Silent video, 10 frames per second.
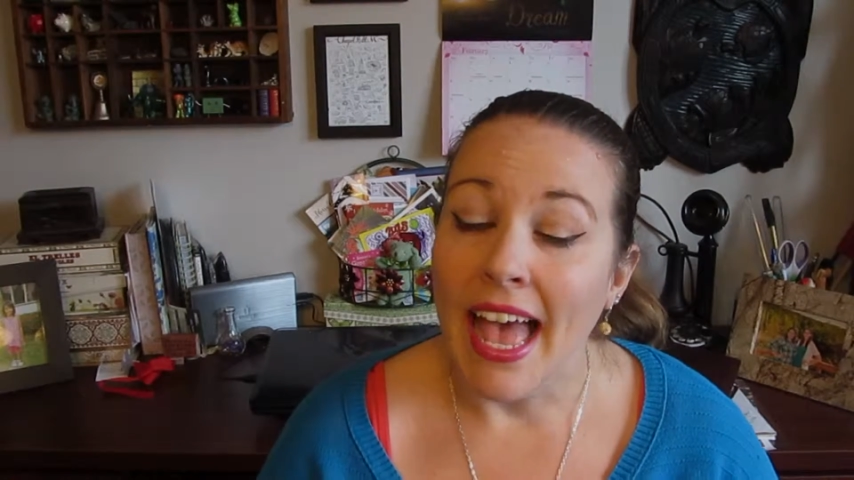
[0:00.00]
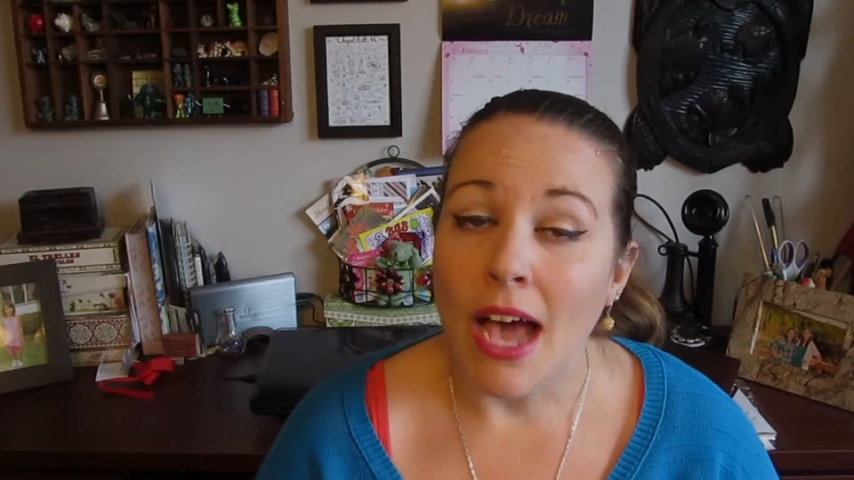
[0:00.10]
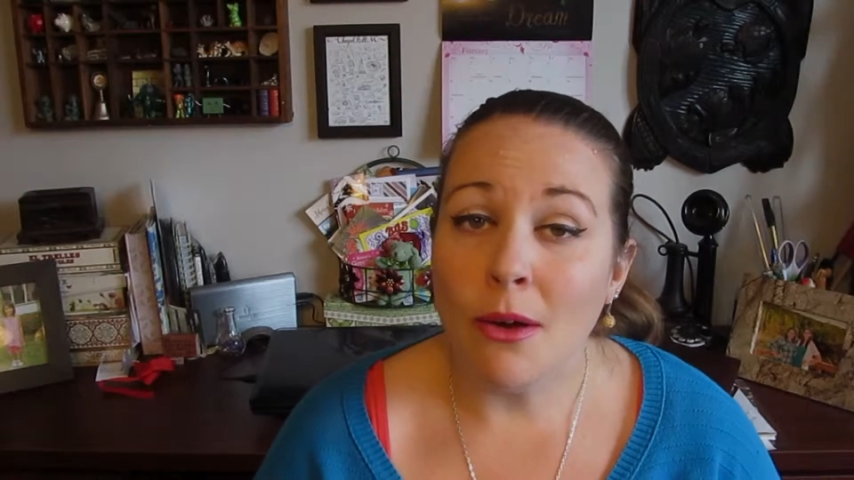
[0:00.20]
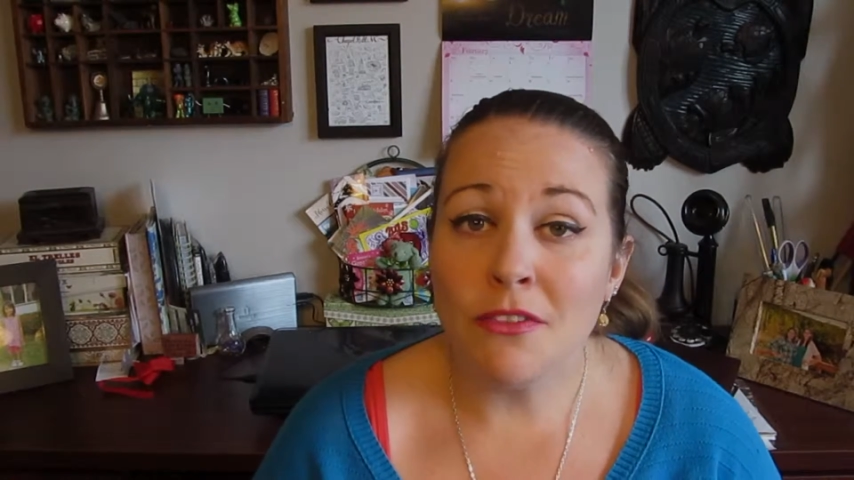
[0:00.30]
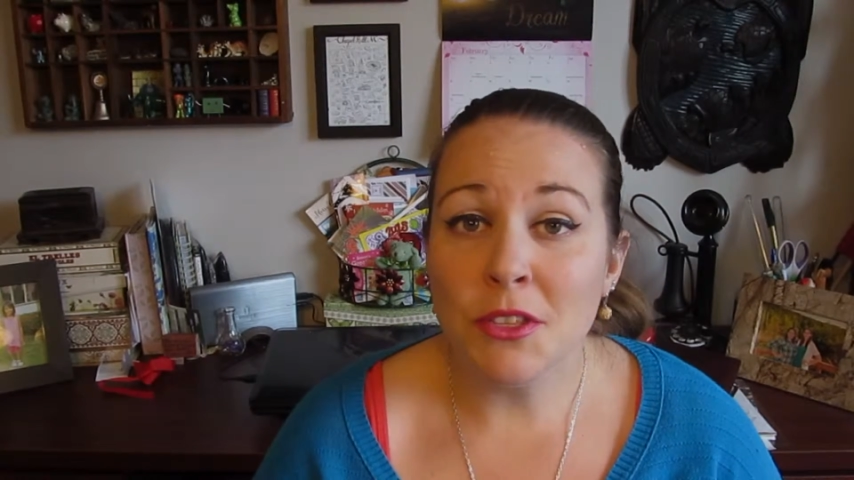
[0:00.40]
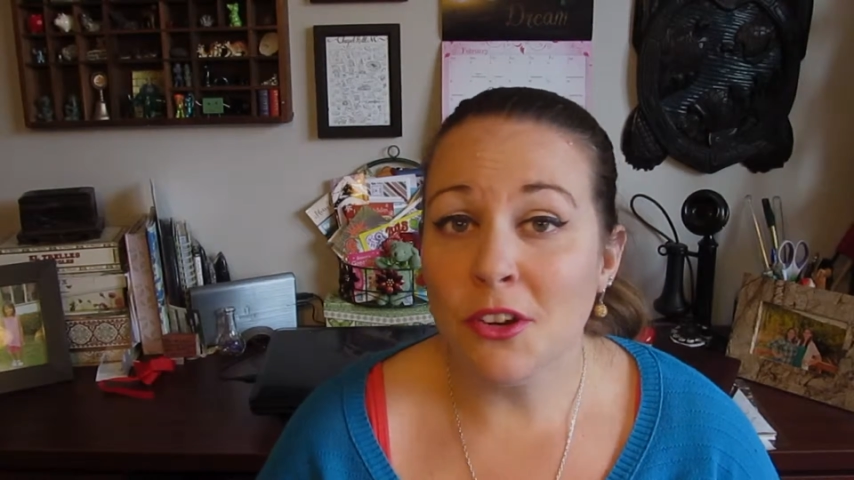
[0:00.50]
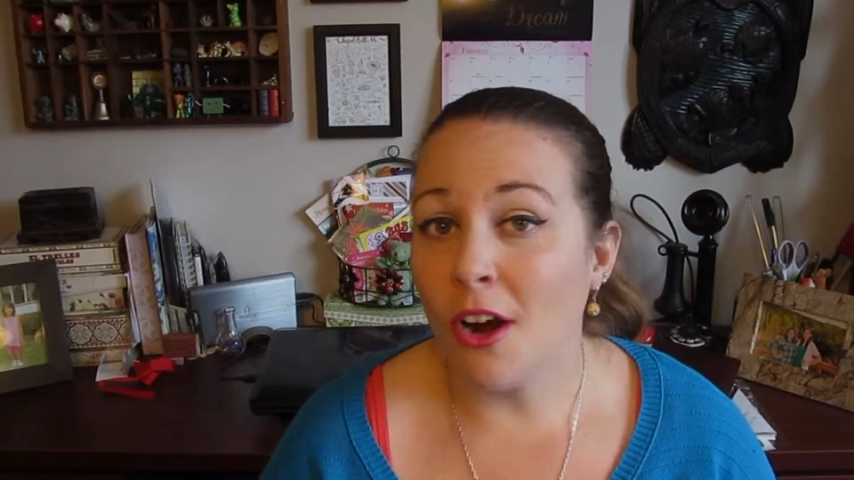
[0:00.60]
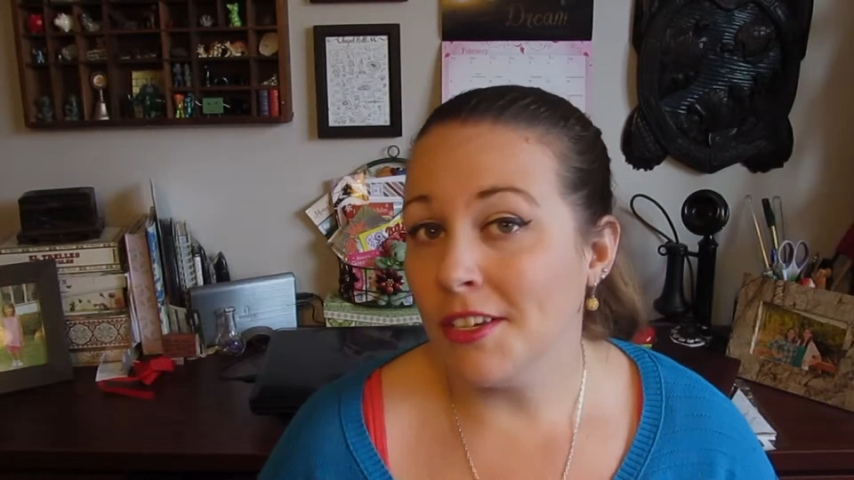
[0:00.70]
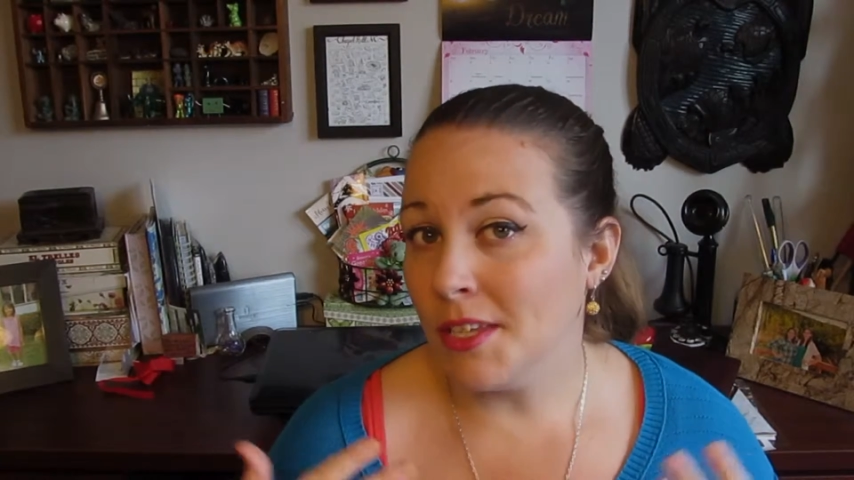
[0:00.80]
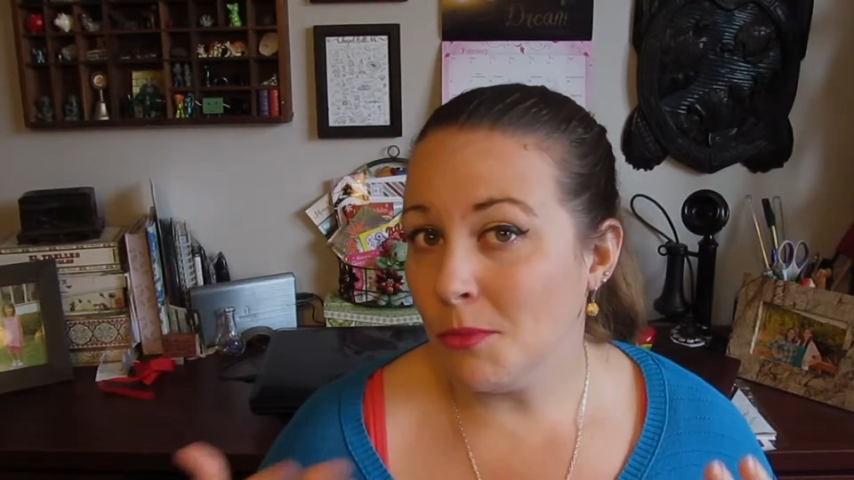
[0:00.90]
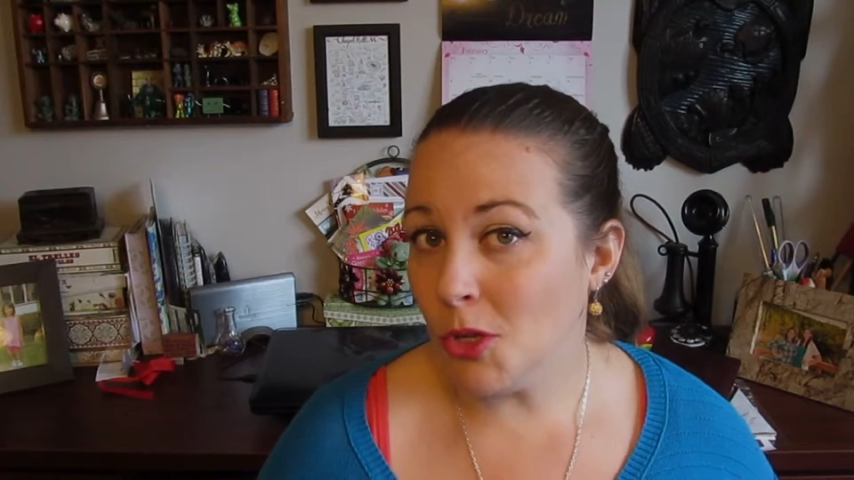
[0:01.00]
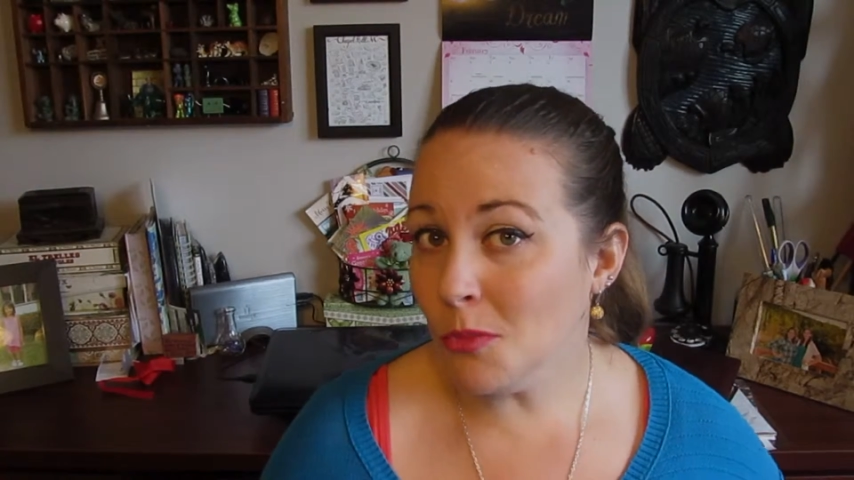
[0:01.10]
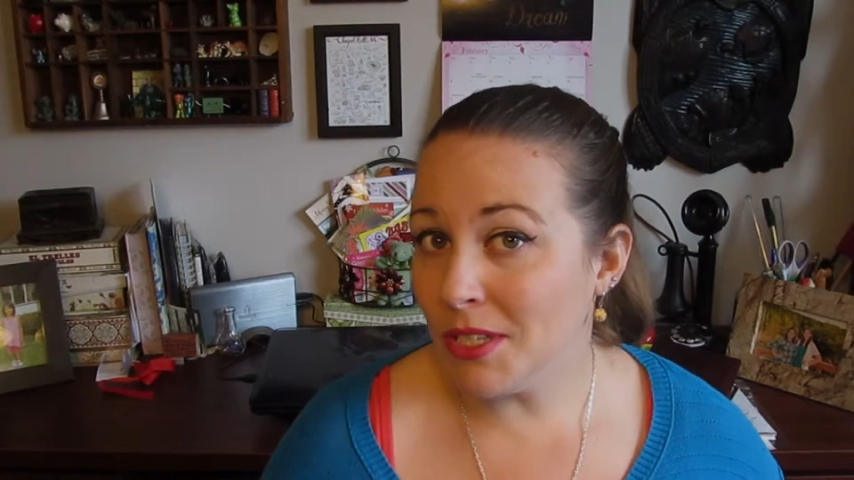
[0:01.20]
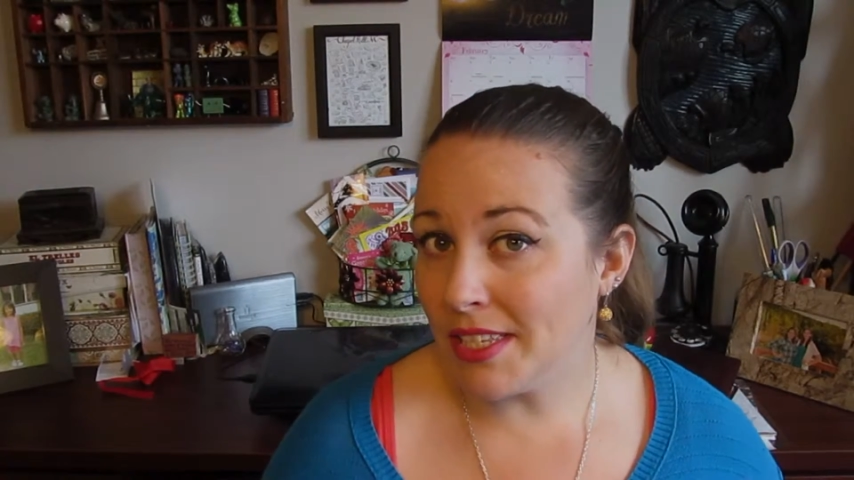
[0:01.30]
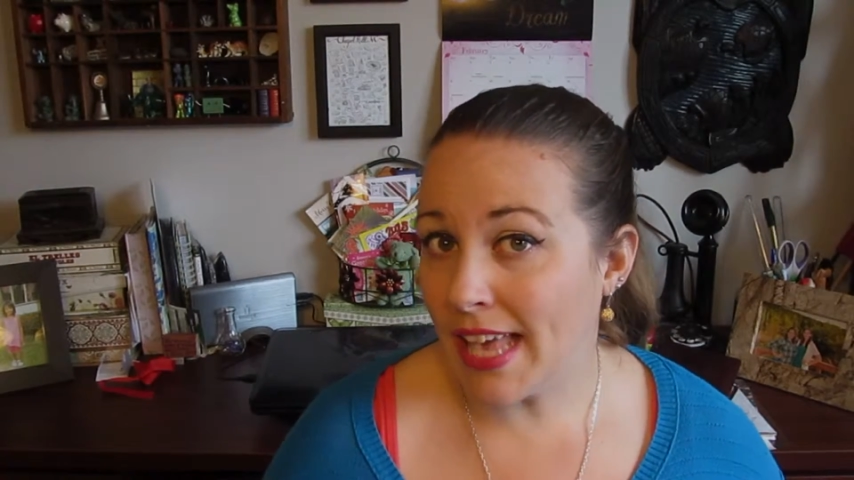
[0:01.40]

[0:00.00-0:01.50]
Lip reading: However, there are some humans